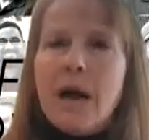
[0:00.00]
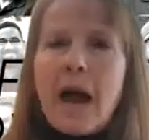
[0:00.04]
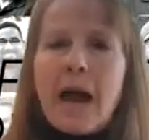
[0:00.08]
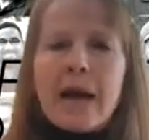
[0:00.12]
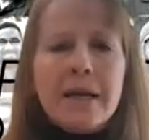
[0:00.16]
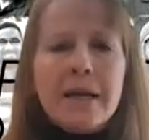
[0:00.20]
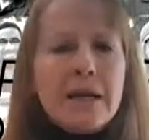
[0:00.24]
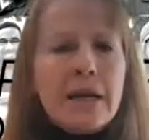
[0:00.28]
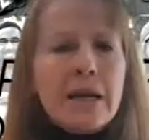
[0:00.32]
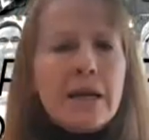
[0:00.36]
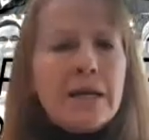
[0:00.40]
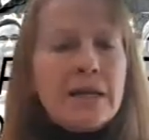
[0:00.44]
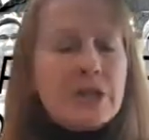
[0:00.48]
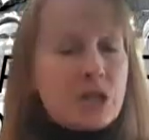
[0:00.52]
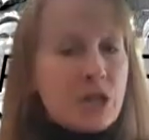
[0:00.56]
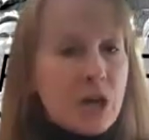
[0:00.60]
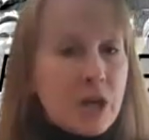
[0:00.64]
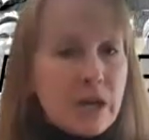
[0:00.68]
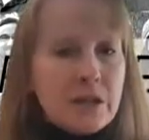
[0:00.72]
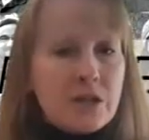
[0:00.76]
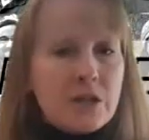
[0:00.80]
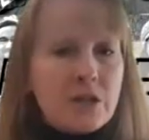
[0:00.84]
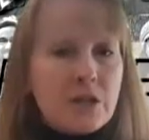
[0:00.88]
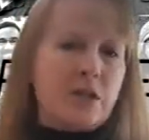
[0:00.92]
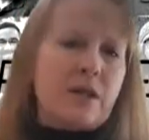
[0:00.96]
And it
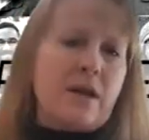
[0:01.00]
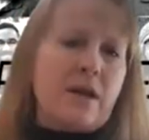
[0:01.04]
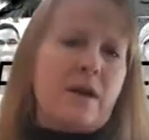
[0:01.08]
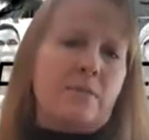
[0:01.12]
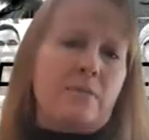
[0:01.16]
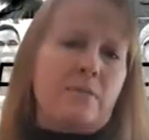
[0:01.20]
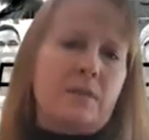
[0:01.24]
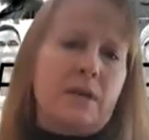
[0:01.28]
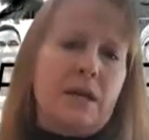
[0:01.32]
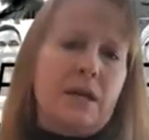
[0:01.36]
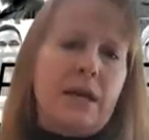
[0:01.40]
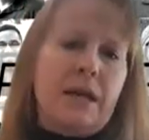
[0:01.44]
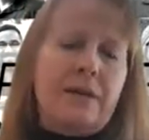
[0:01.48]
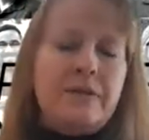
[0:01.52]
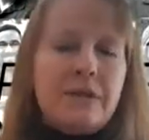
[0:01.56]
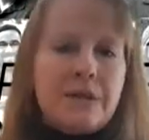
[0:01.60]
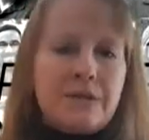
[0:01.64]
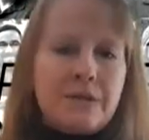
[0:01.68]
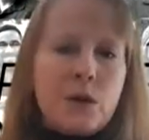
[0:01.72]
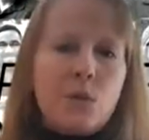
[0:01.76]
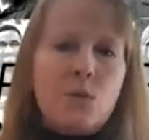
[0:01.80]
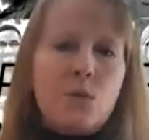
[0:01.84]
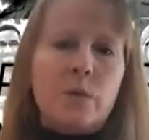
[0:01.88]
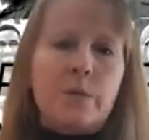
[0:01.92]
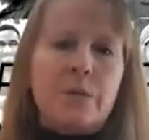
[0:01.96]
changed them, even
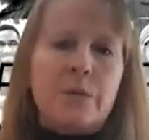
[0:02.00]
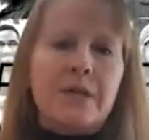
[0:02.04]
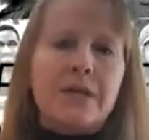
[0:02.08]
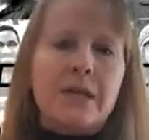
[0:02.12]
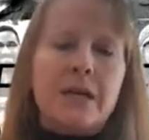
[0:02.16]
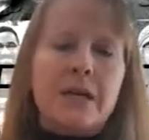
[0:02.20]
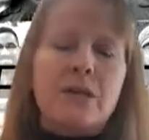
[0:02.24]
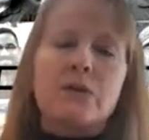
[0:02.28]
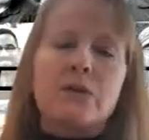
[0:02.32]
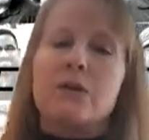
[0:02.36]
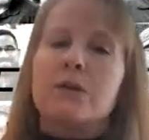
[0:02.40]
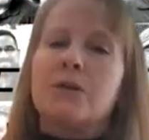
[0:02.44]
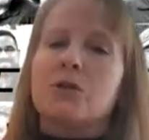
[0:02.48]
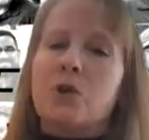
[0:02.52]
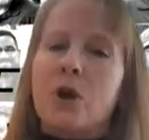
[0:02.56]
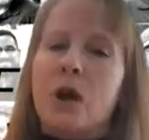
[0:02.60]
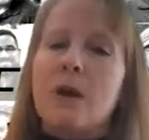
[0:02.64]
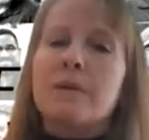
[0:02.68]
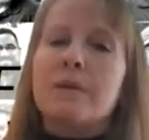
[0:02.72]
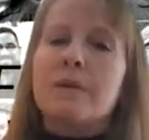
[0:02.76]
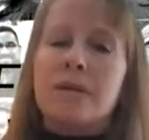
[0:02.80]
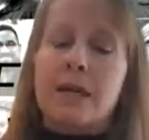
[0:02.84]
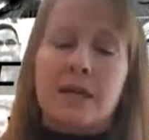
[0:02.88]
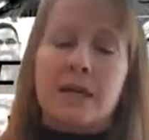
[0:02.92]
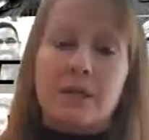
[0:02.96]
if they weren't particularly
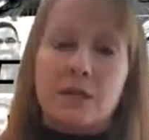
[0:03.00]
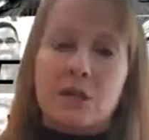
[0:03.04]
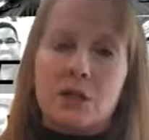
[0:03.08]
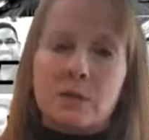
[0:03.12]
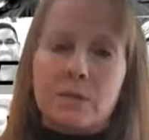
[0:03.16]
traumatized.